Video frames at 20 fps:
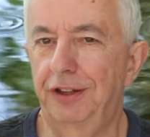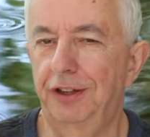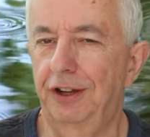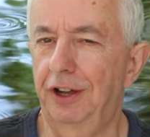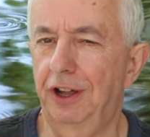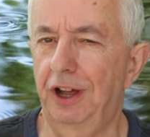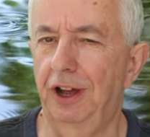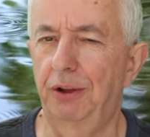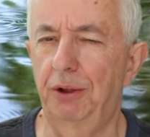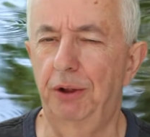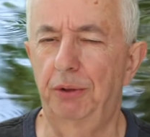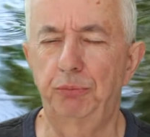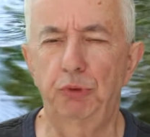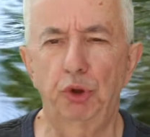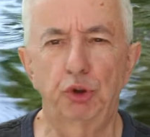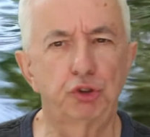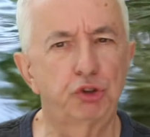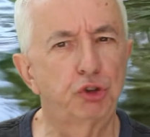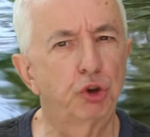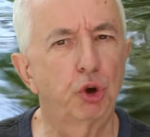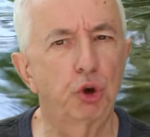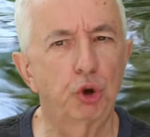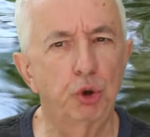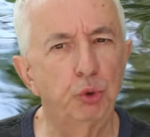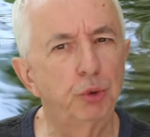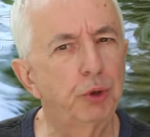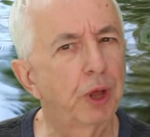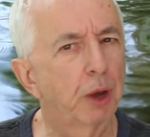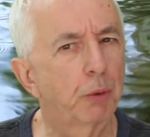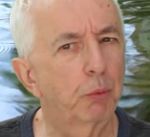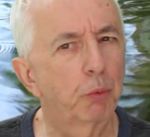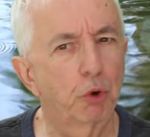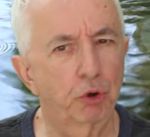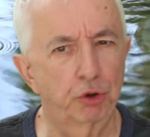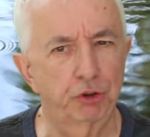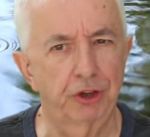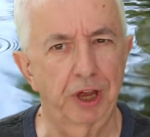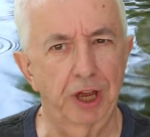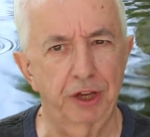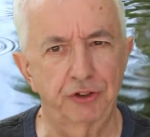I'm not sure who that
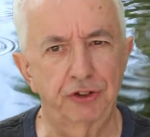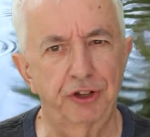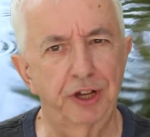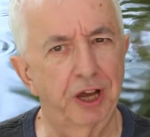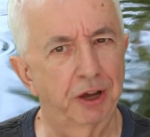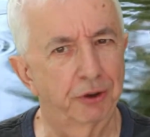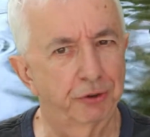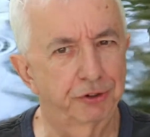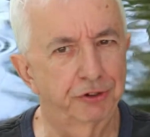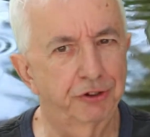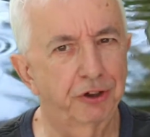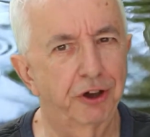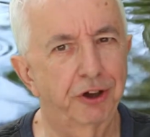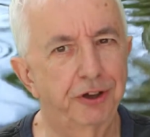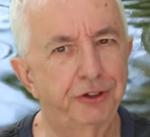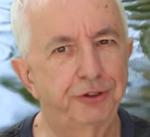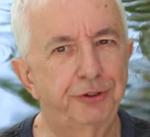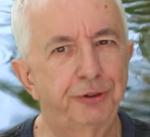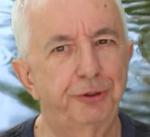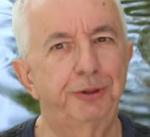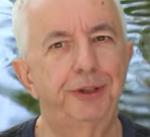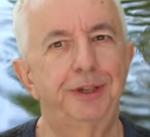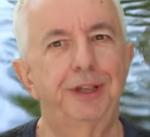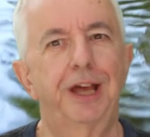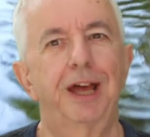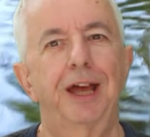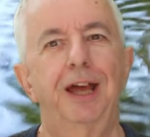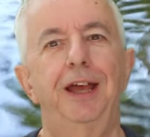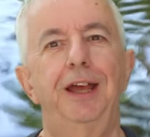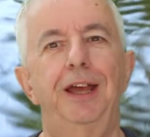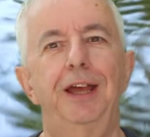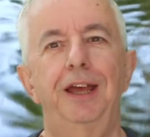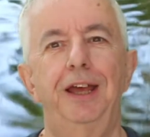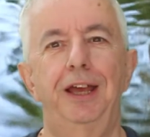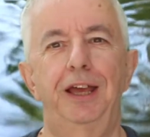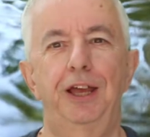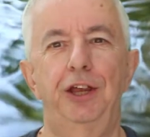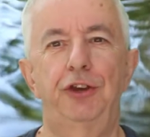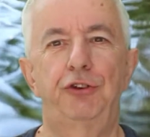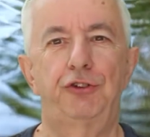was actually outside doing that
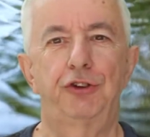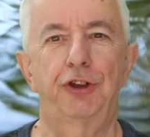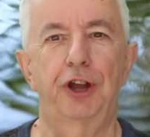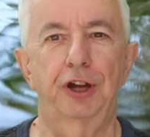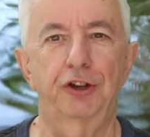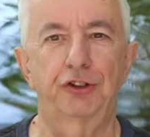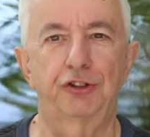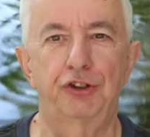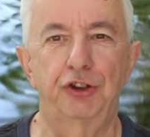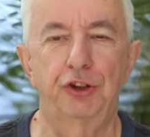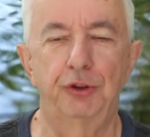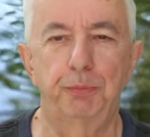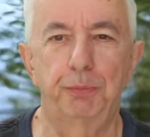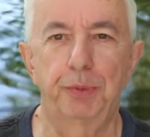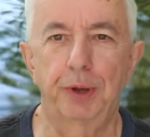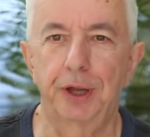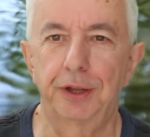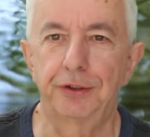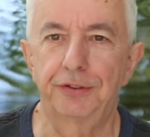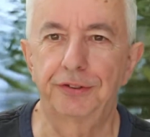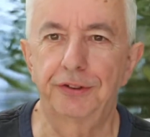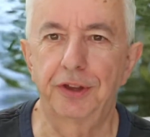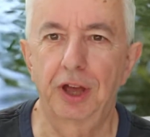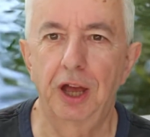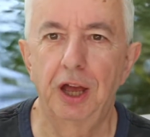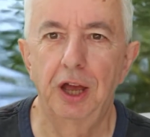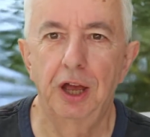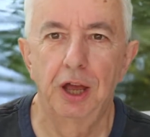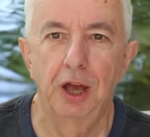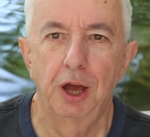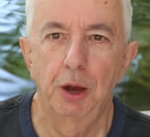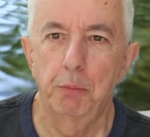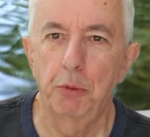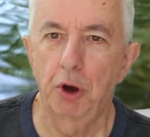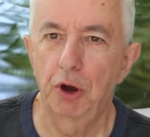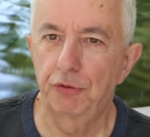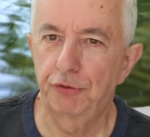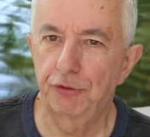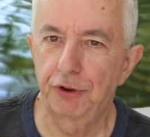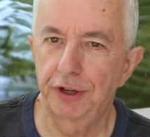introduction, but
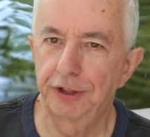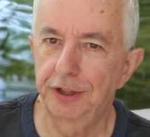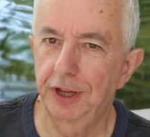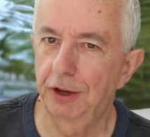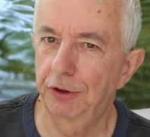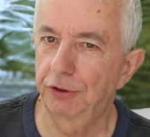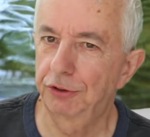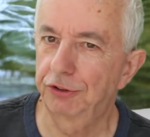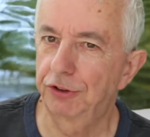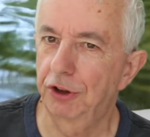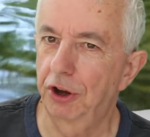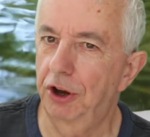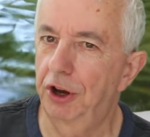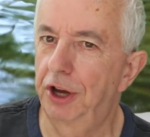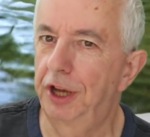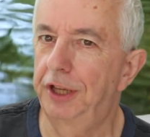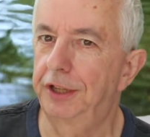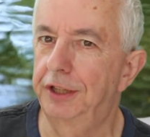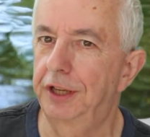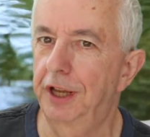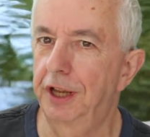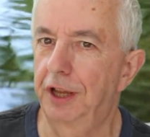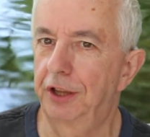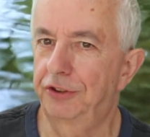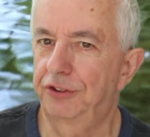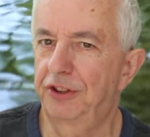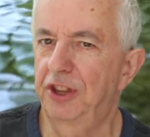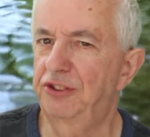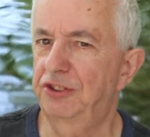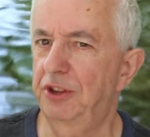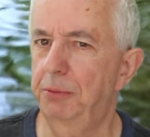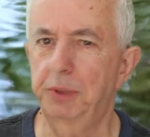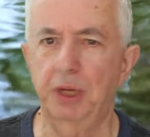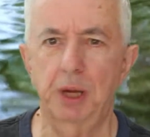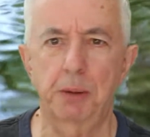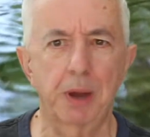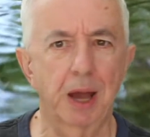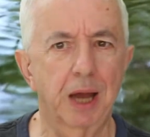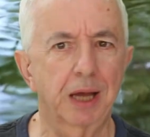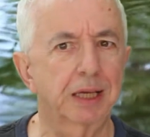my friend outside said something
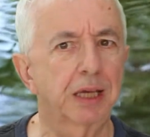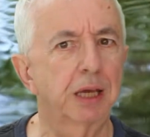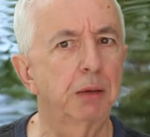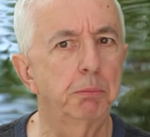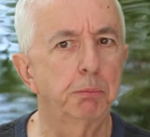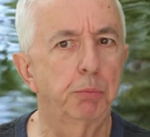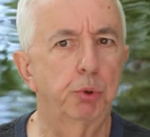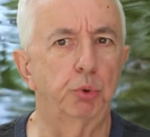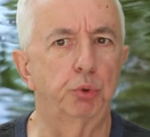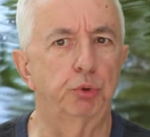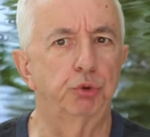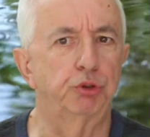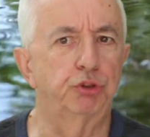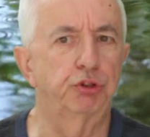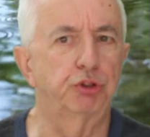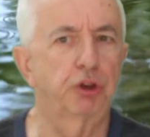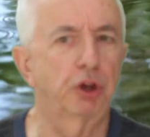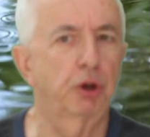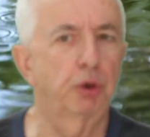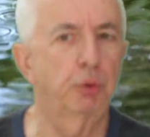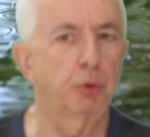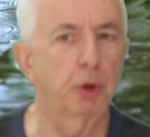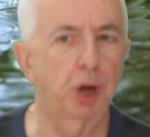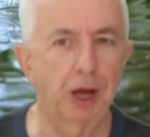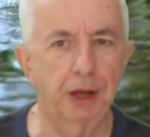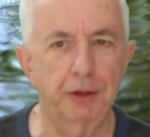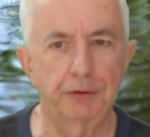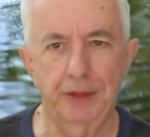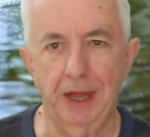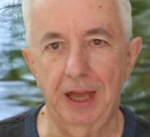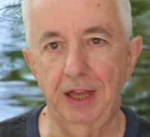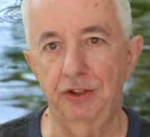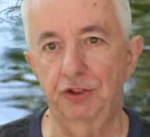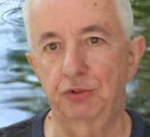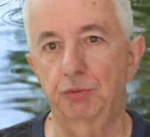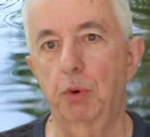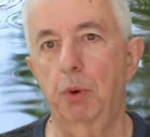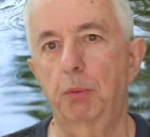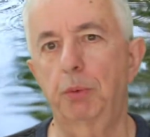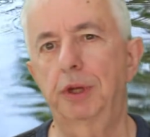about gimbals, so
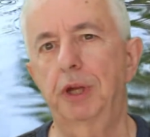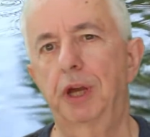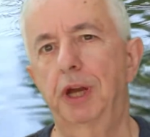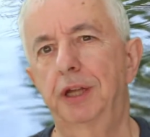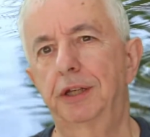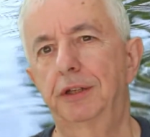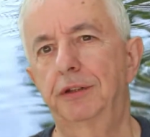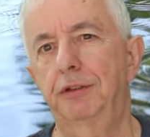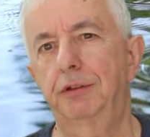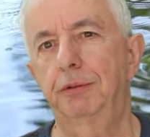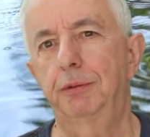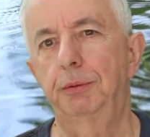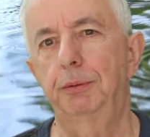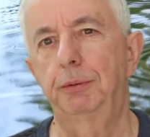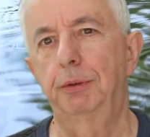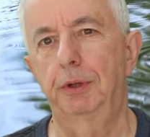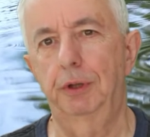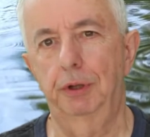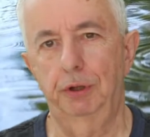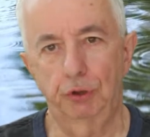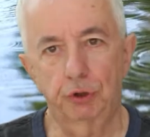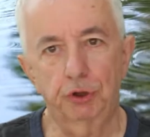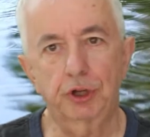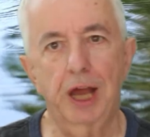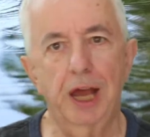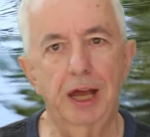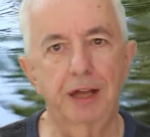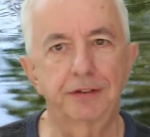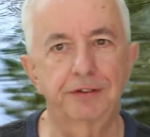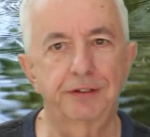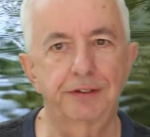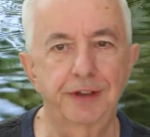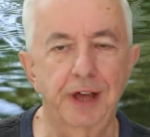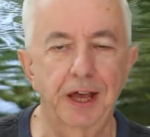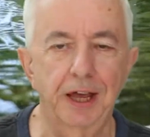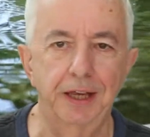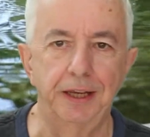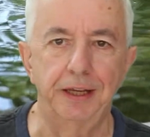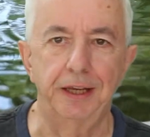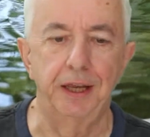that's what we're going to look at
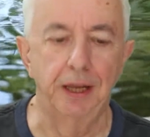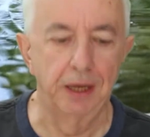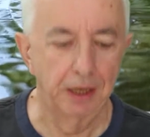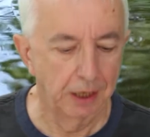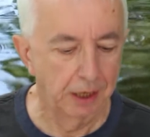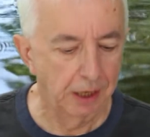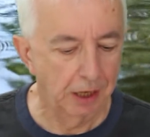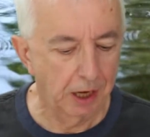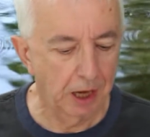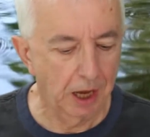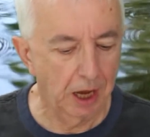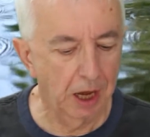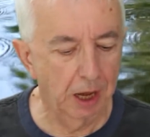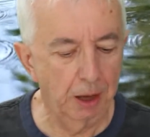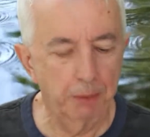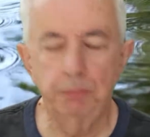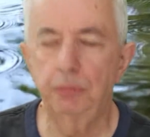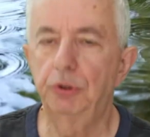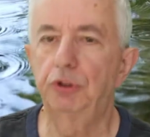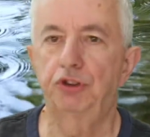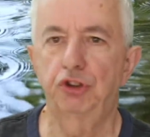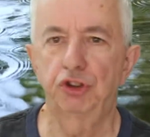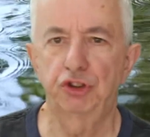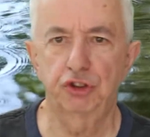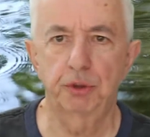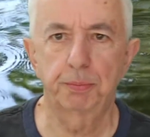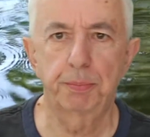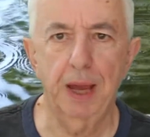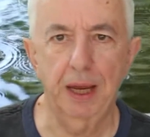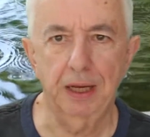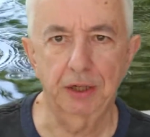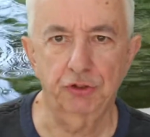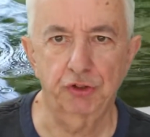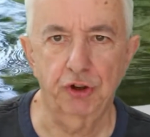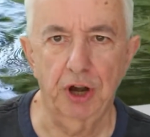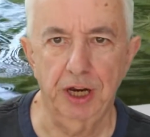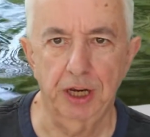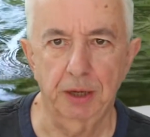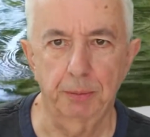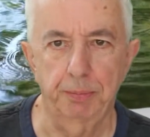today. Just to
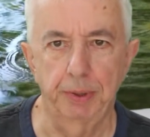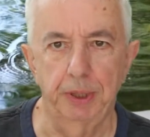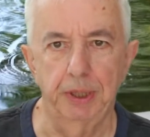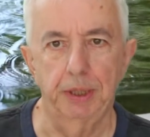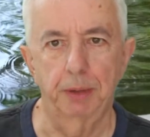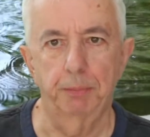backtrack a bit